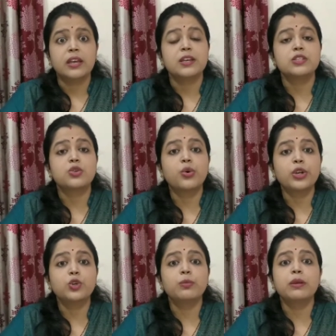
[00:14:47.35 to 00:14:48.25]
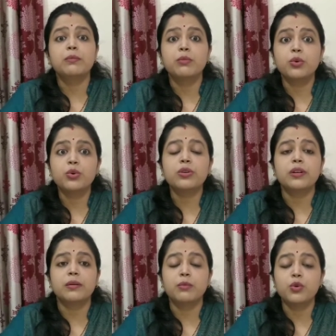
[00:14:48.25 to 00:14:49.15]
is going to be
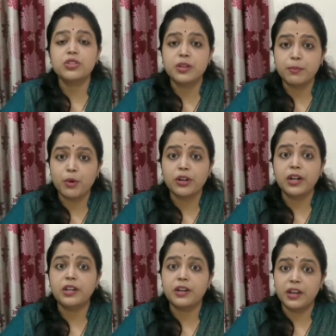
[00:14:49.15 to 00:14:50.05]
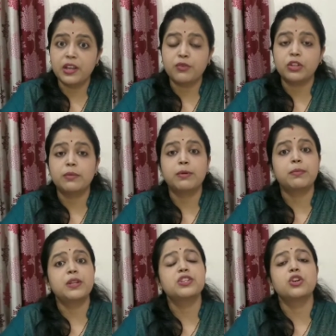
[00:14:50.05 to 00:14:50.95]
most important trick for the
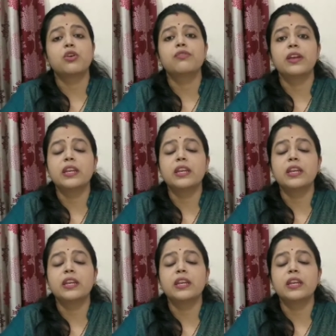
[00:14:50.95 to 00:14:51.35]
preparation of